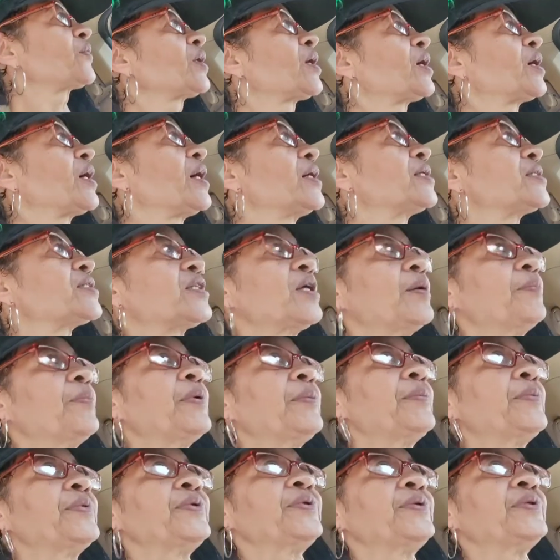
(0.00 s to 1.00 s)
and some
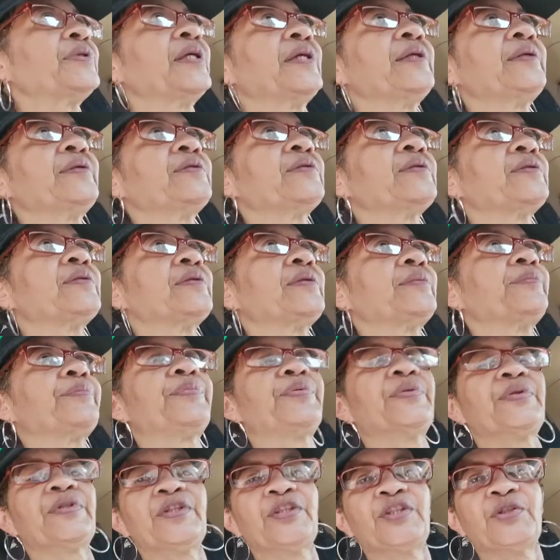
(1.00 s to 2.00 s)
people don't like
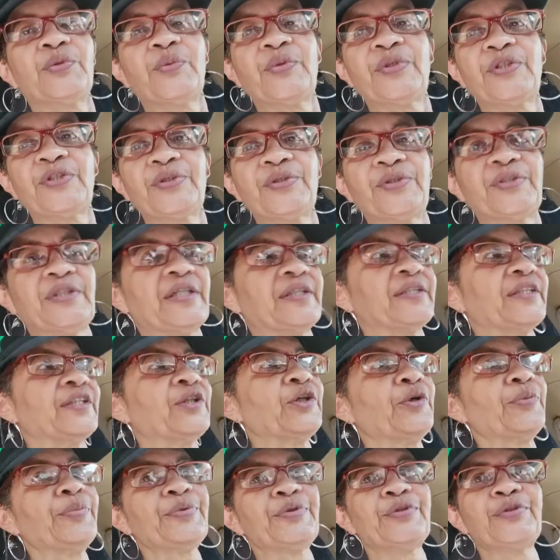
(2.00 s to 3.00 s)
putting their windows down. They
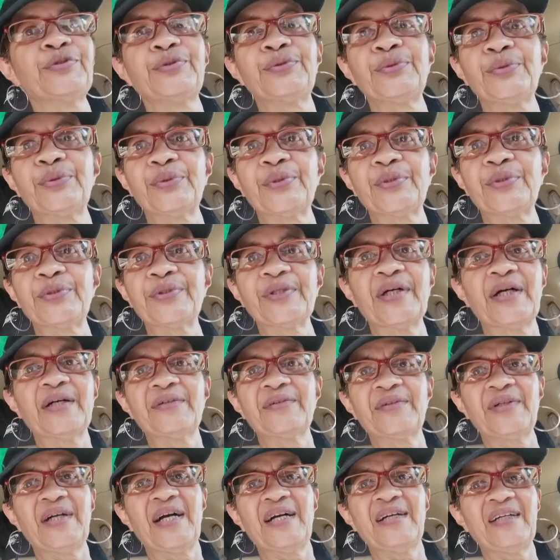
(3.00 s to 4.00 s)
open the door.
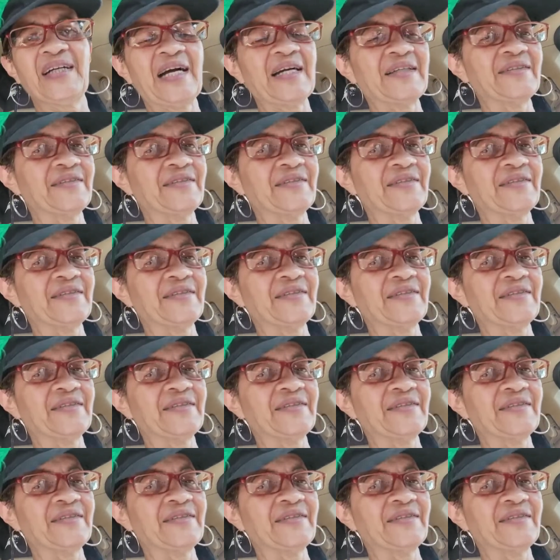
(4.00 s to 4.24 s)
I've